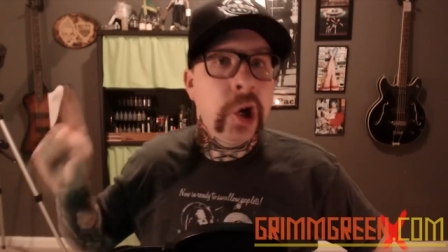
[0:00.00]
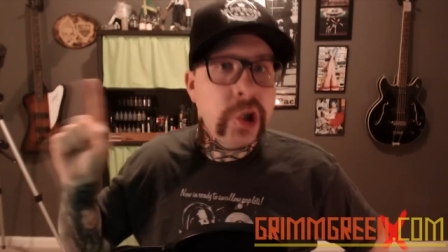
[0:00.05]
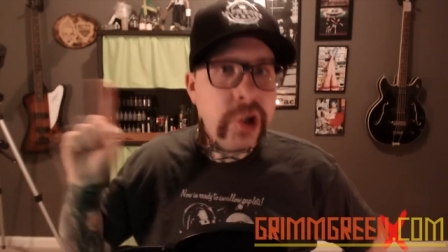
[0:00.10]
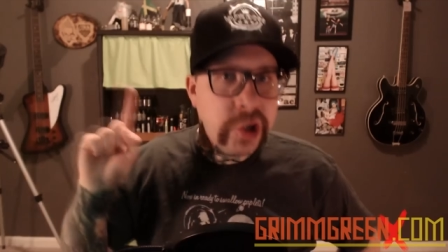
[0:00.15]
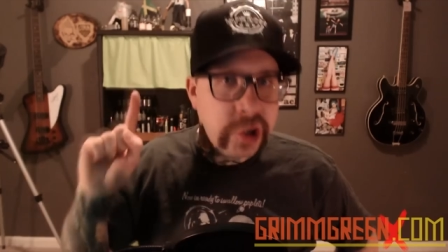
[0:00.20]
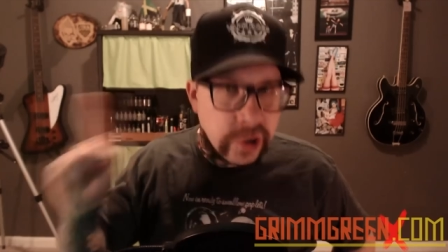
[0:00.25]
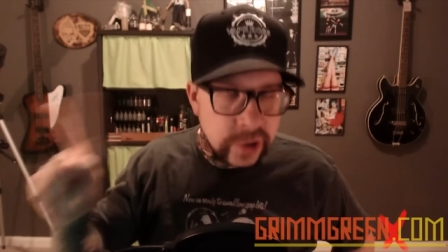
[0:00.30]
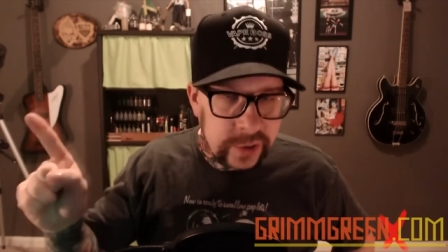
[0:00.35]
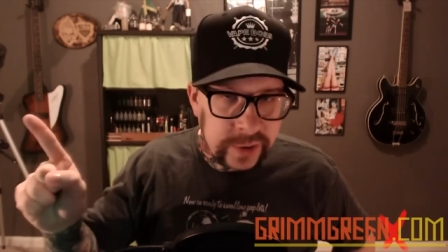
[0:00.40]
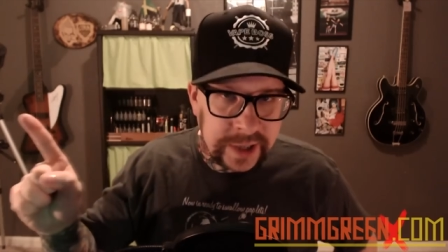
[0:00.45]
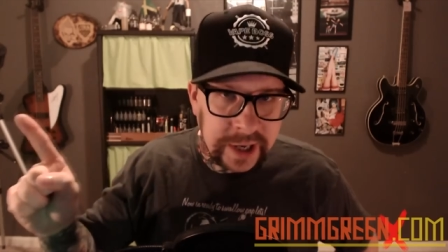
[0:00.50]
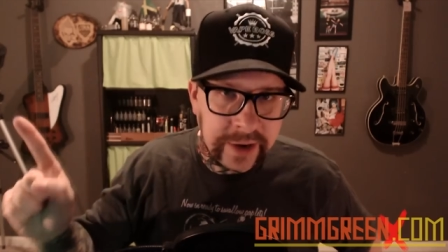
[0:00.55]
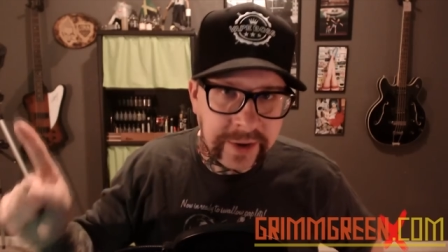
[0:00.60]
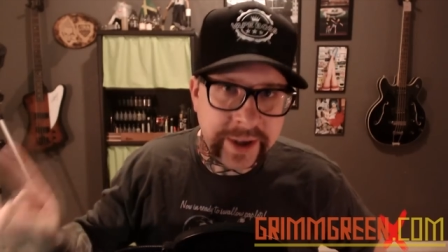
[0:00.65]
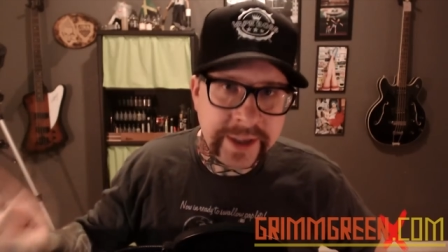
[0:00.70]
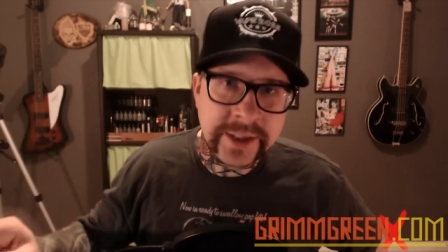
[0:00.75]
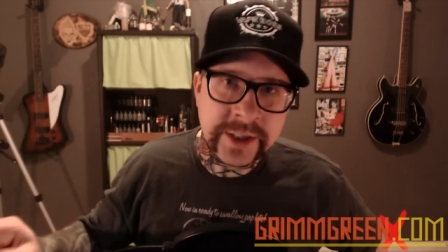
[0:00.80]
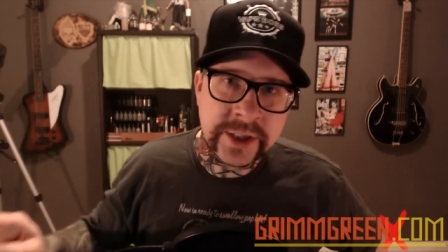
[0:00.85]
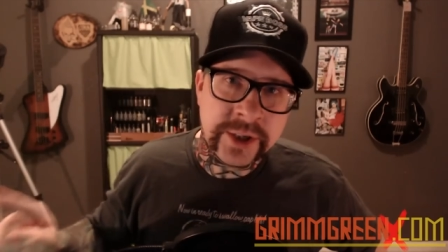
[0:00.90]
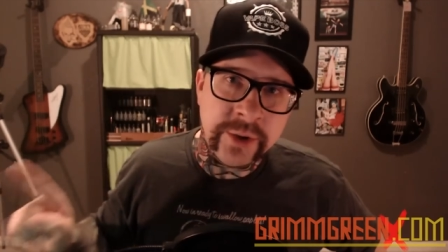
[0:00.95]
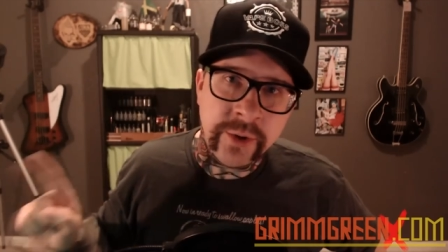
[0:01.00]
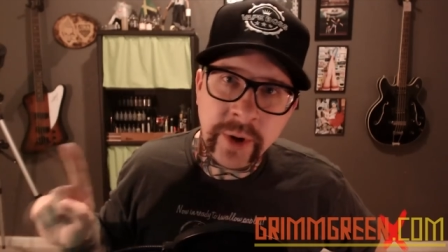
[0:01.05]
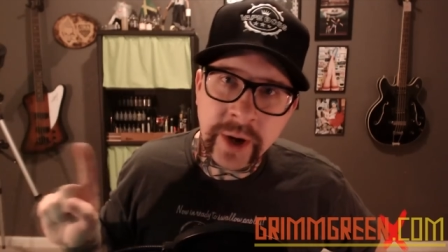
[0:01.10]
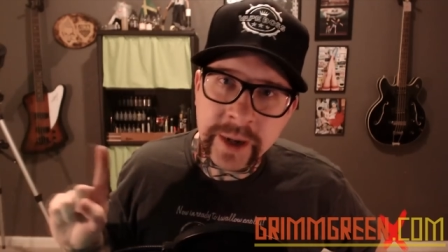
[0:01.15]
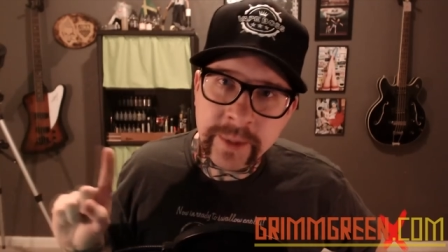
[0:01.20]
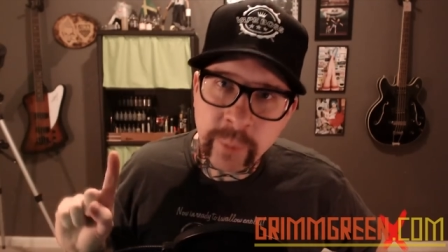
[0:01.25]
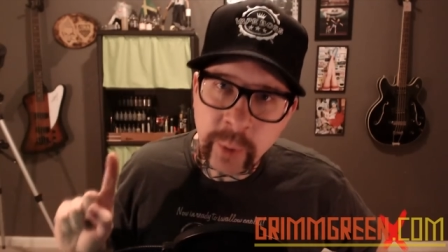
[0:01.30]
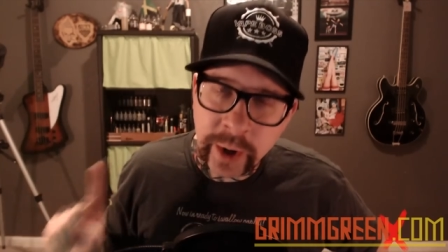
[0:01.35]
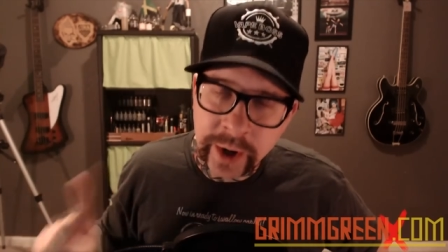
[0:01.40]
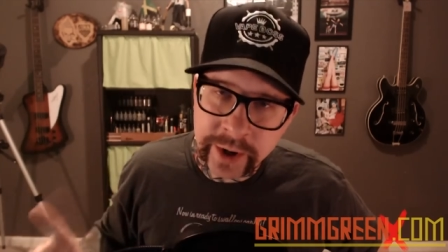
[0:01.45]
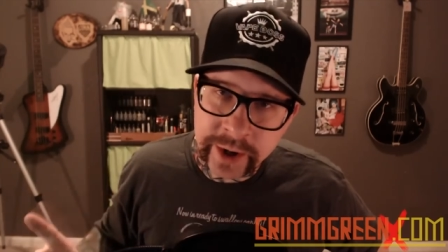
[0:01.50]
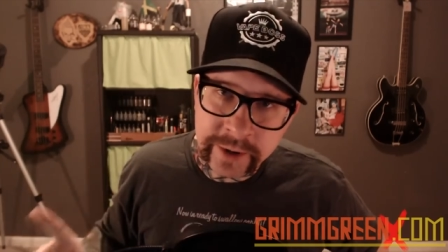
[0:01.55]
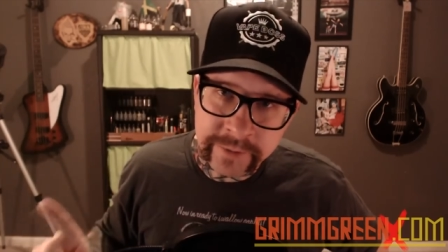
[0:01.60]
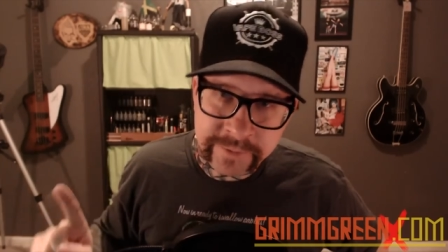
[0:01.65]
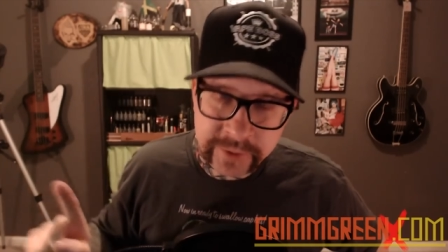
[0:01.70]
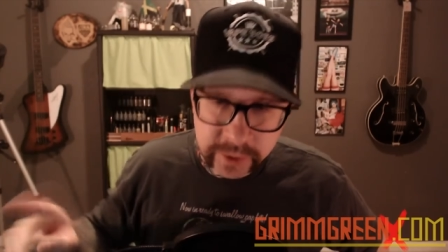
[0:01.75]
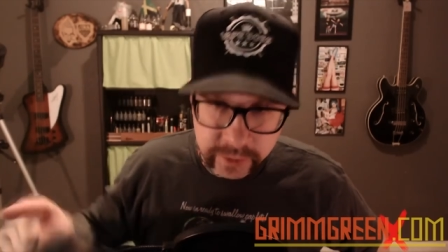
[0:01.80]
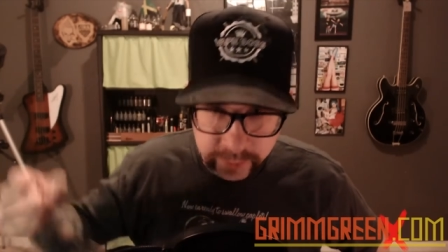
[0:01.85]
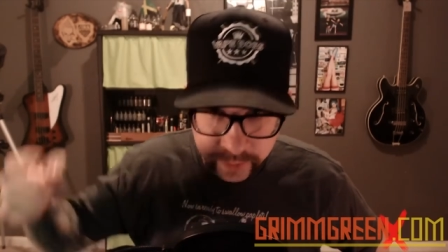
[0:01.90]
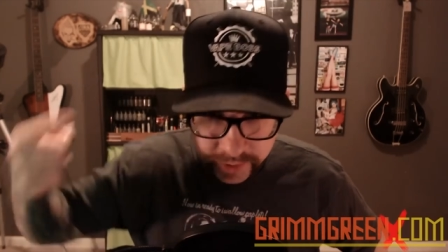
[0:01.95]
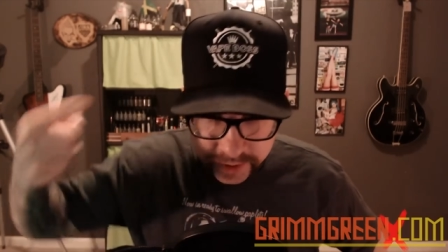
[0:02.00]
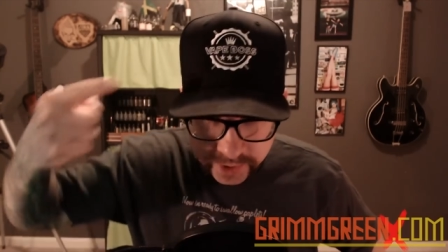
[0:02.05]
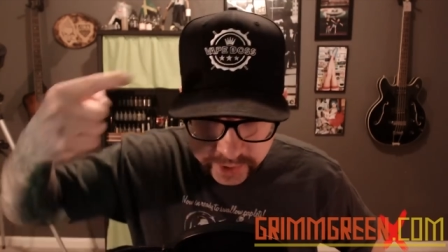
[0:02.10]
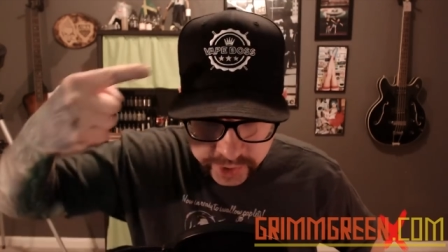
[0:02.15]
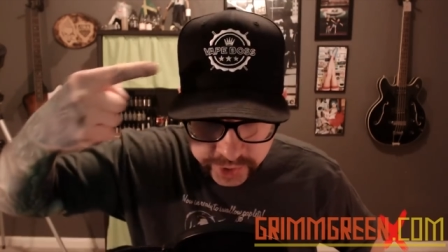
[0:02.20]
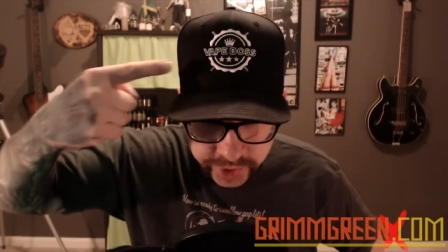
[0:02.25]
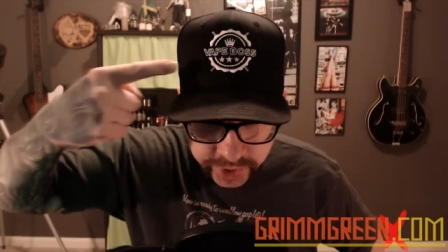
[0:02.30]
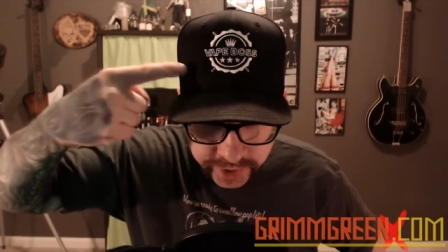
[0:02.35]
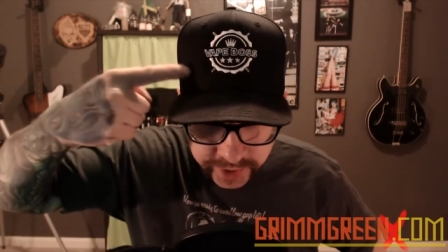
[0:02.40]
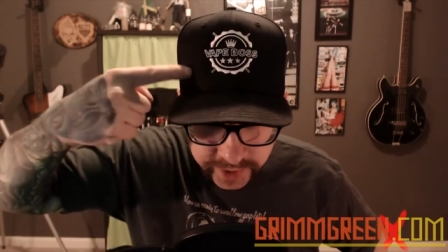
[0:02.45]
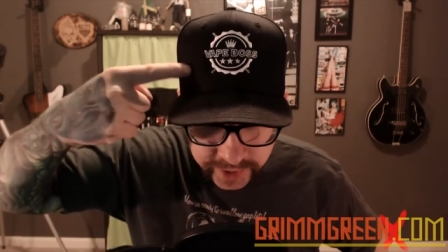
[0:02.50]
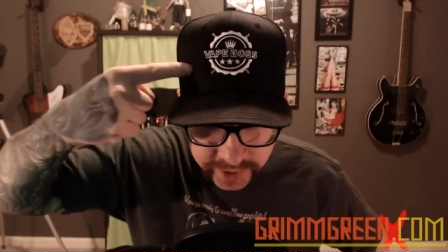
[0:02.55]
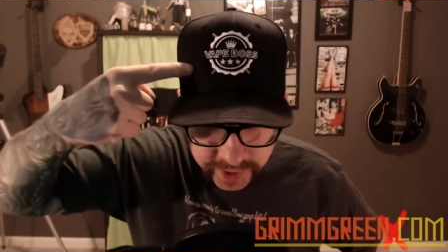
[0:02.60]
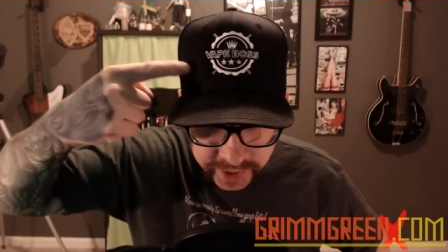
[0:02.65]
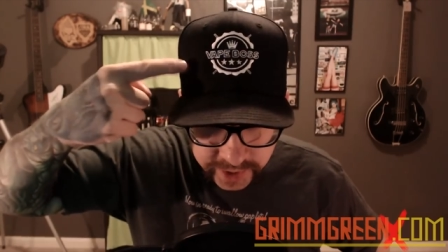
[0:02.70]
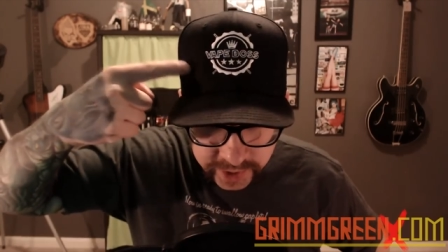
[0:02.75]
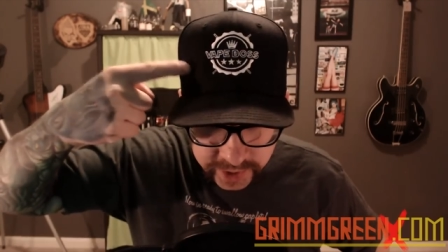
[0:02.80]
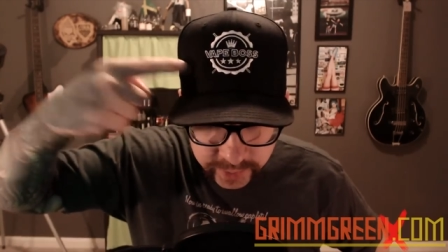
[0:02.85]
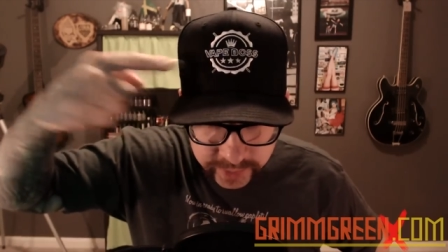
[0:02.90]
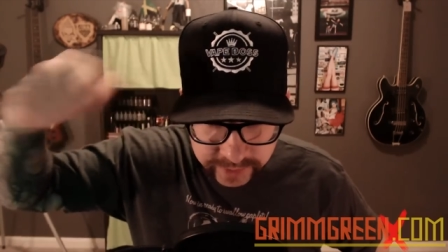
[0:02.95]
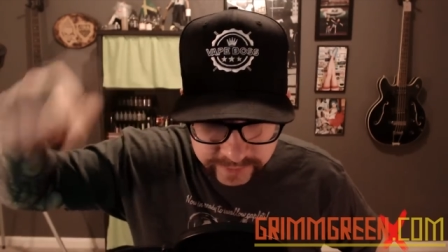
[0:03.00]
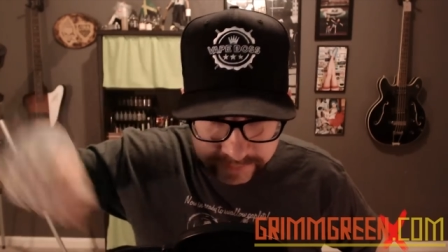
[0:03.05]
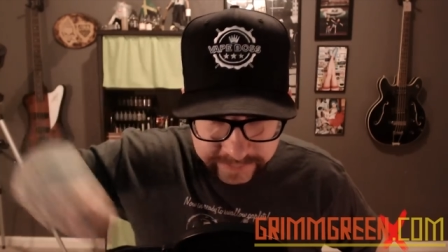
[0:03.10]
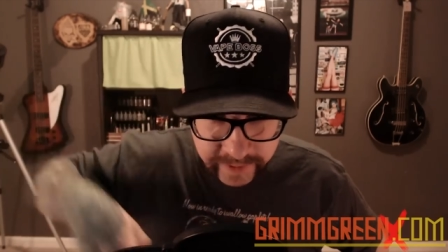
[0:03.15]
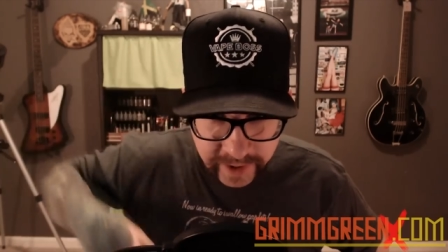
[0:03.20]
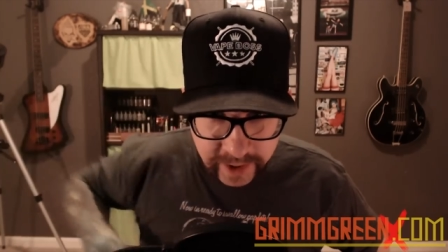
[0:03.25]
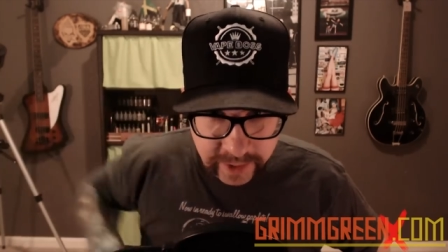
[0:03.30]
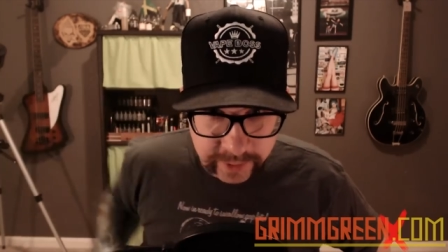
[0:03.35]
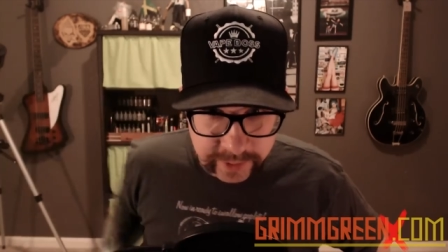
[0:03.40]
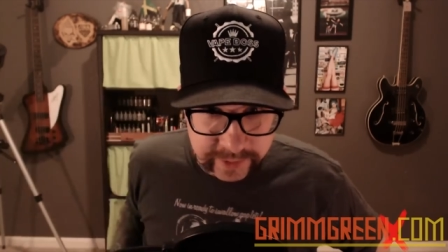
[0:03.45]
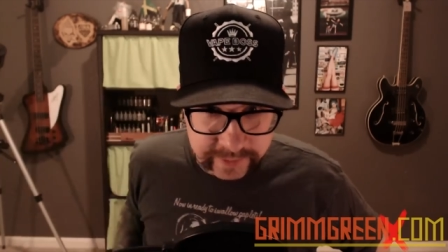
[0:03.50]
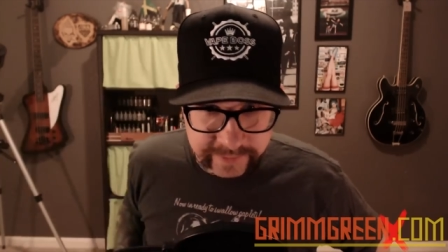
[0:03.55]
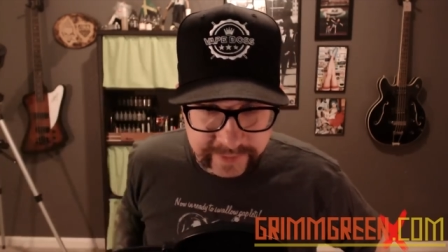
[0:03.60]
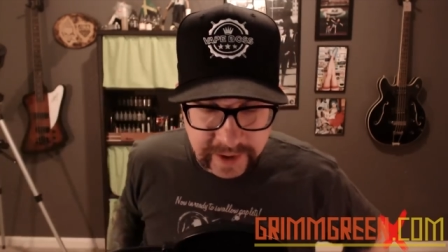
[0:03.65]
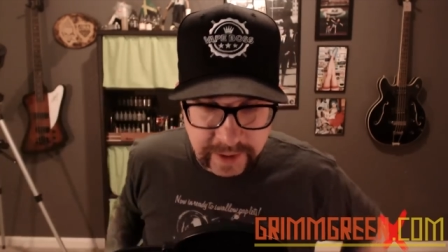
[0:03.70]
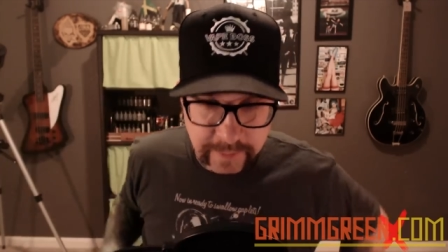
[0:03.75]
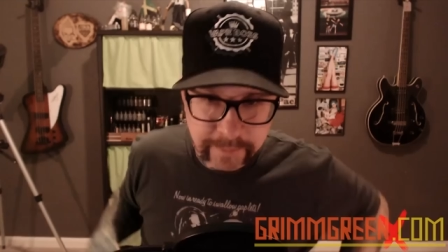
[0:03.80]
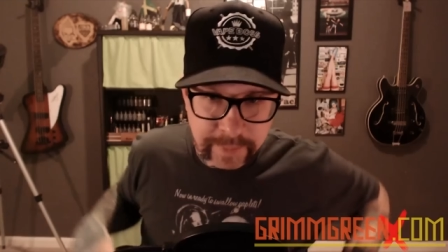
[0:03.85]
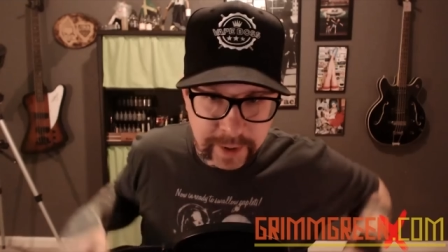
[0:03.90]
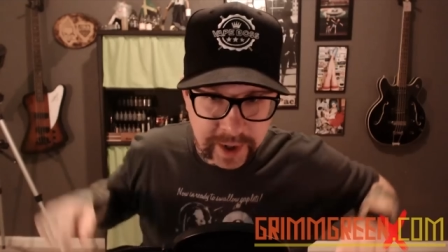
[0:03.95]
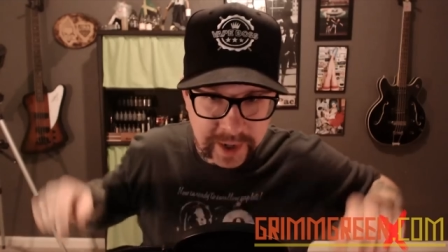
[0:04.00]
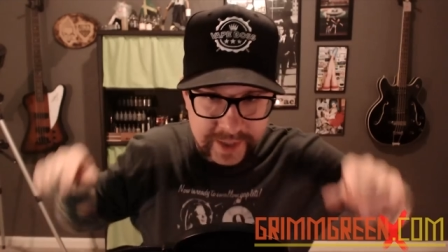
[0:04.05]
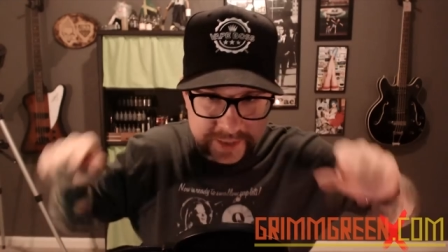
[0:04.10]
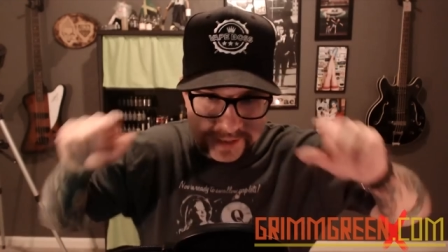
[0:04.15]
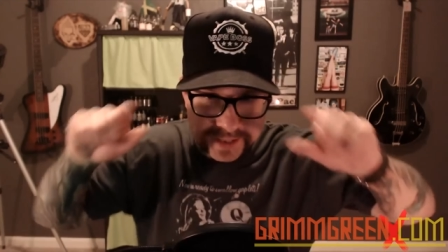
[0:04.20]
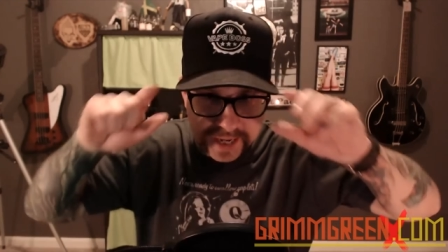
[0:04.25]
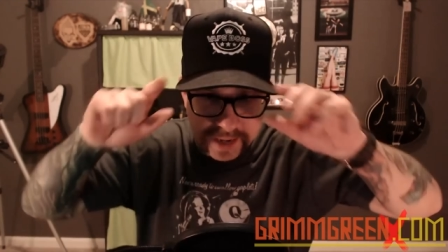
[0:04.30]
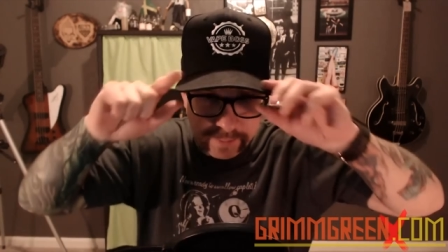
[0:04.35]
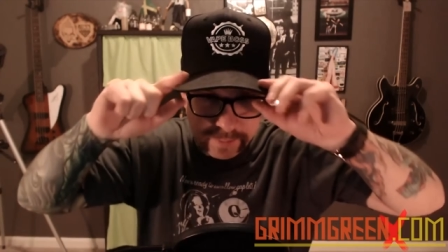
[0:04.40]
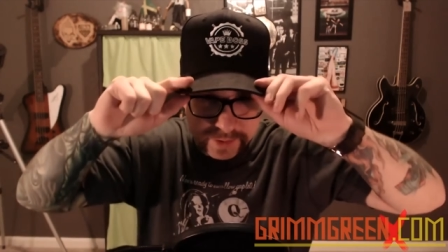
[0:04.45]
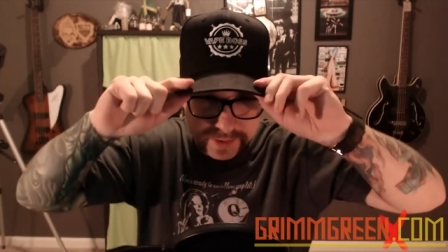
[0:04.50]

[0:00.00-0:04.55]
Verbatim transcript: to their Instagram where, if you wish, you can follow the Vape Boss app.